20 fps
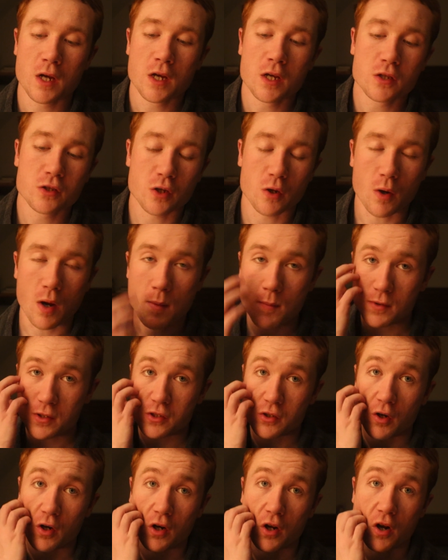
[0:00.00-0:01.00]
So I'm going to
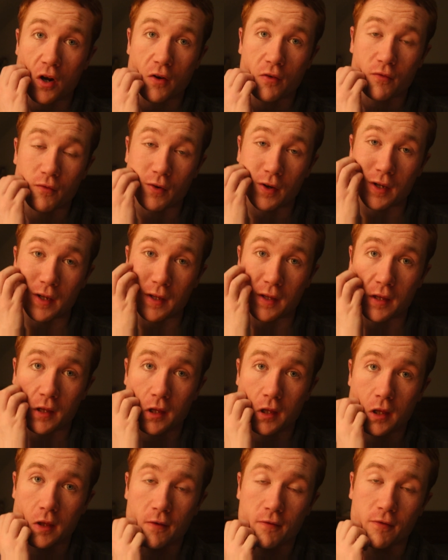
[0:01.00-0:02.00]
start off
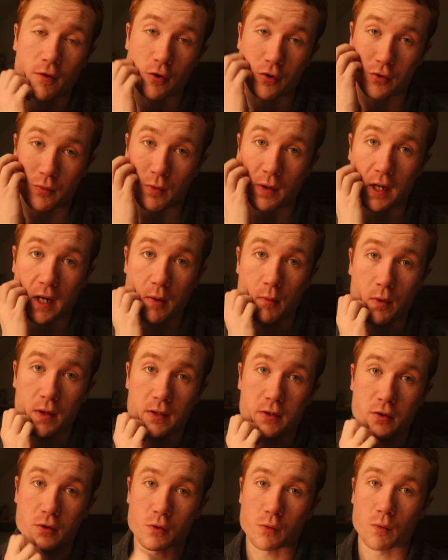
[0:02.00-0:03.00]
with the first one I went
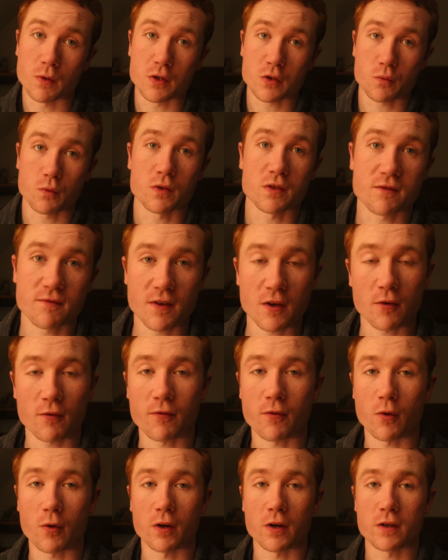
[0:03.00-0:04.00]
to, which was Fear
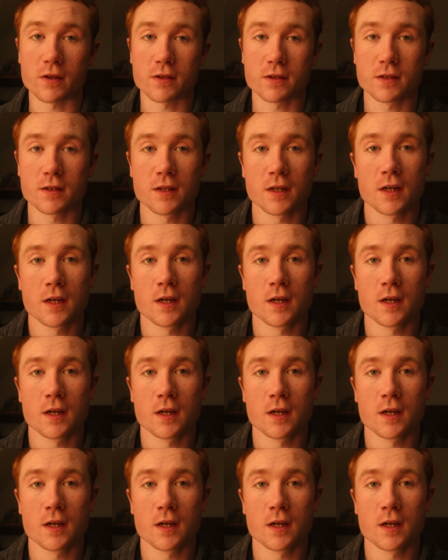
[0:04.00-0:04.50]
Forest.